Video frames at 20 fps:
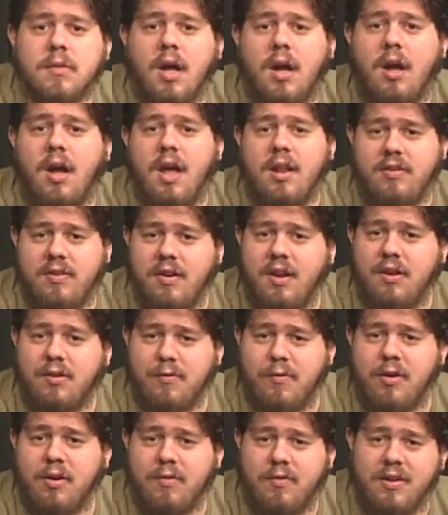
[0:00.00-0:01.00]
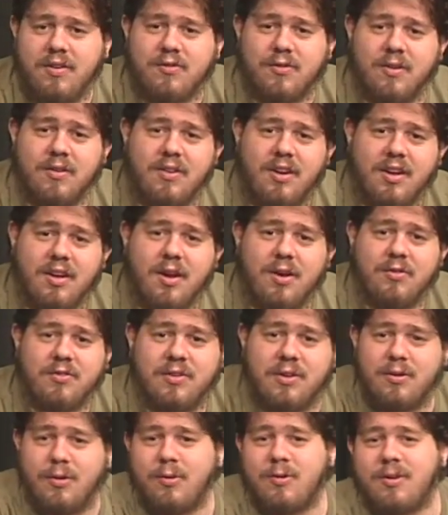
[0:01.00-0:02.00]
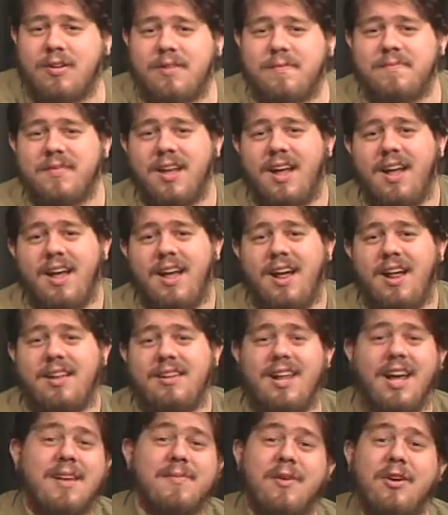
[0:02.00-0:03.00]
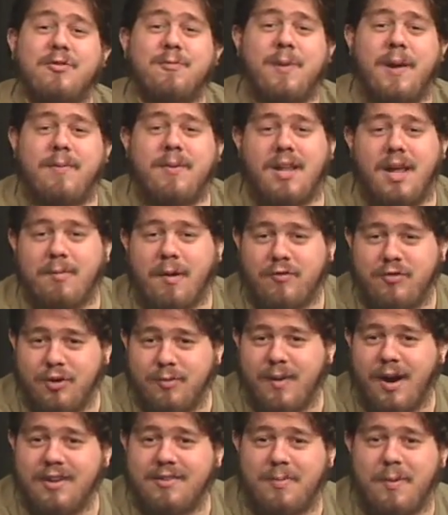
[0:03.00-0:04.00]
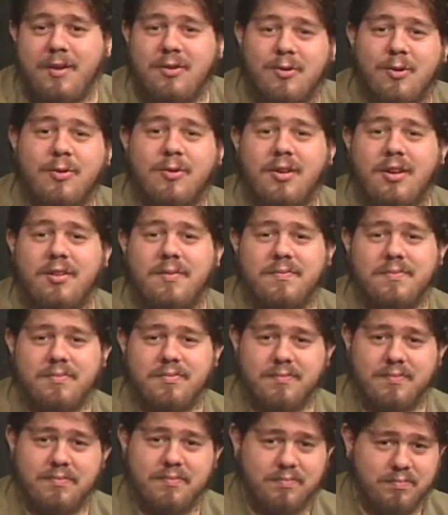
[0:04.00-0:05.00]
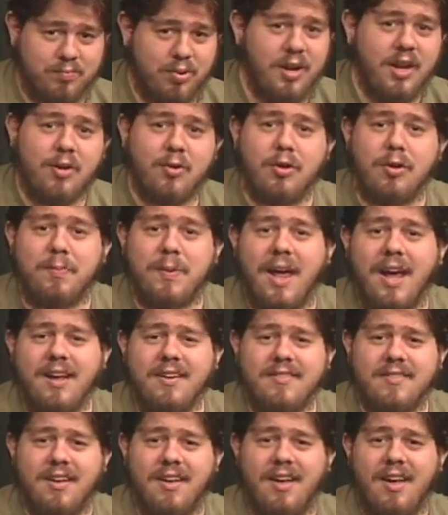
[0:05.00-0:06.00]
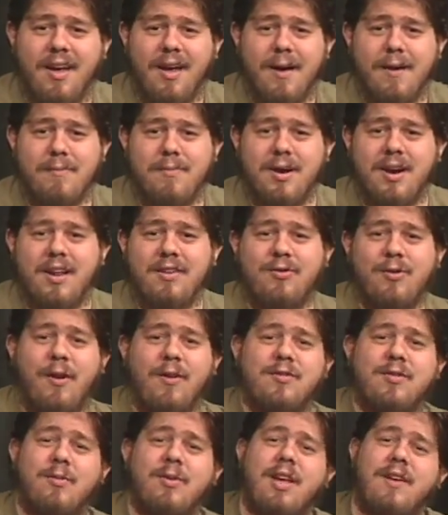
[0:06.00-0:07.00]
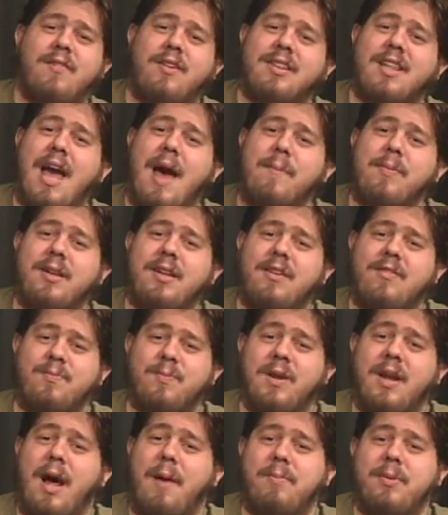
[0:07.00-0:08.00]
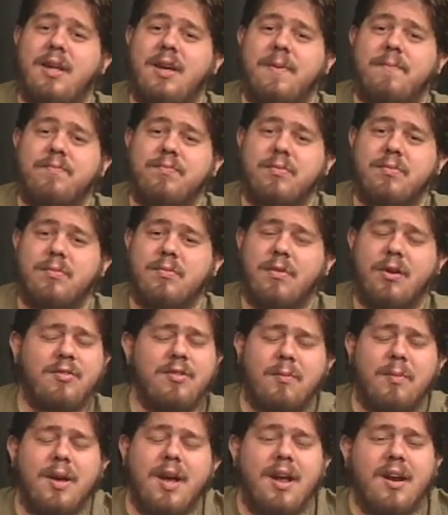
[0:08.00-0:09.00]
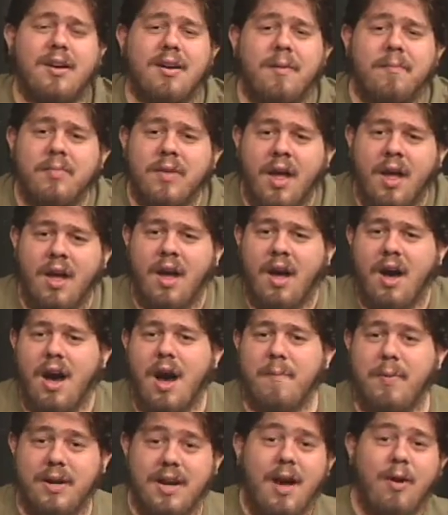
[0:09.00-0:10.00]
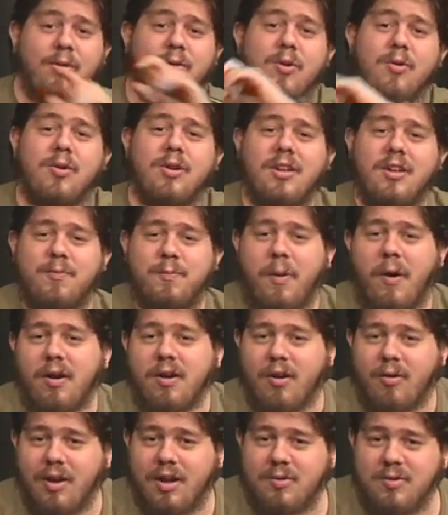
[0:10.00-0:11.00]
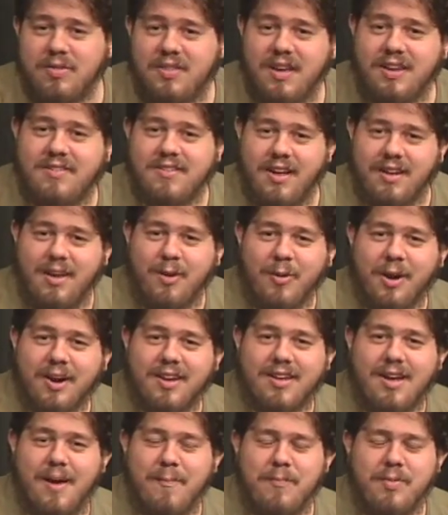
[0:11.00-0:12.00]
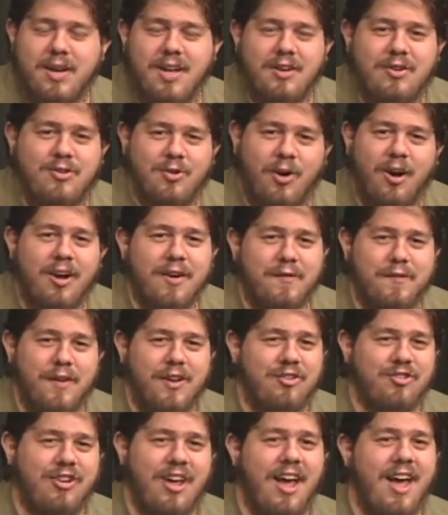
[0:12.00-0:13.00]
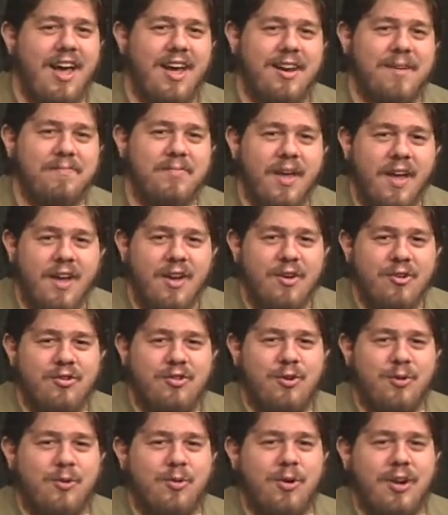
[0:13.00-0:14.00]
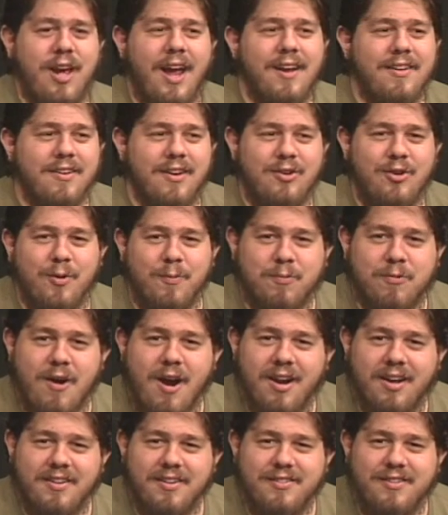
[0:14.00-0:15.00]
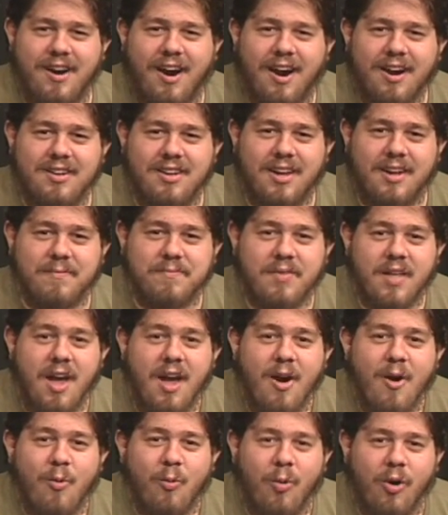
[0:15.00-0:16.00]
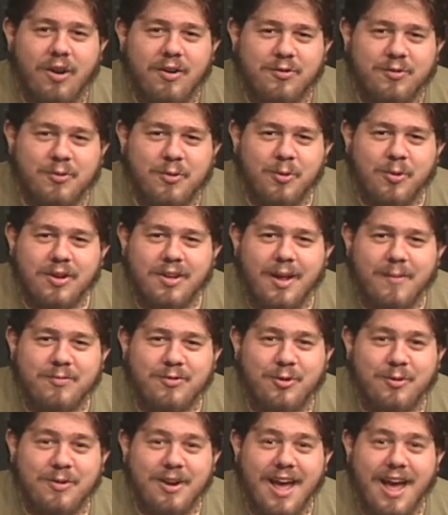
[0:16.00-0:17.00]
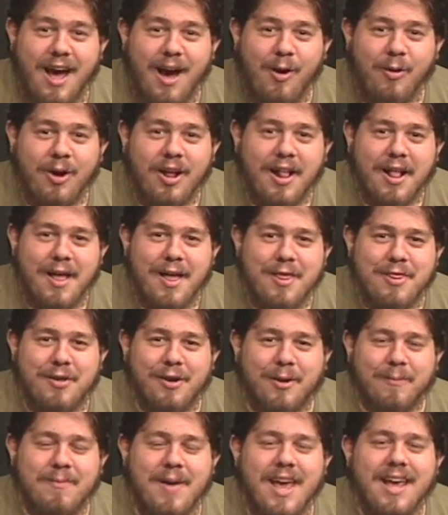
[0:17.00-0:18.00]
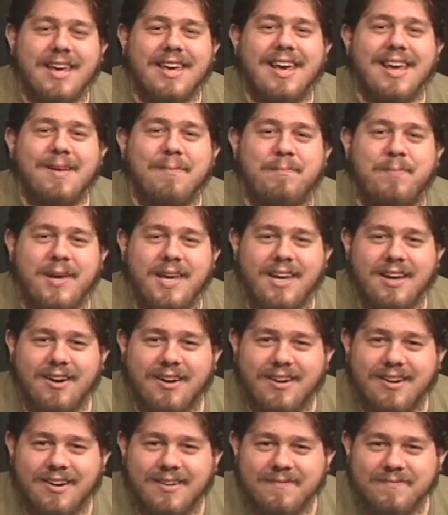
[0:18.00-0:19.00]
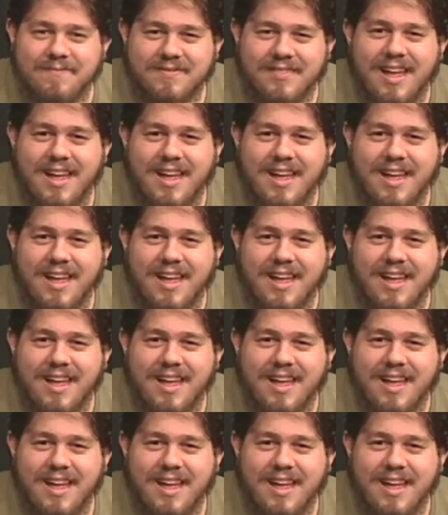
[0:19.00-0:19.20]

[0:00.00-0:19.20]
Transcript: and today's vote of uncertainty goes to Google. Like most people, I'm of two minds about Google. Pretty cool place, but it's also an evil capitalist monopoly, or something, I don't know. But now Google is partnering with the Delaware company Dogfish Head to create a new product entirely. What is Google up to now? They're making beer.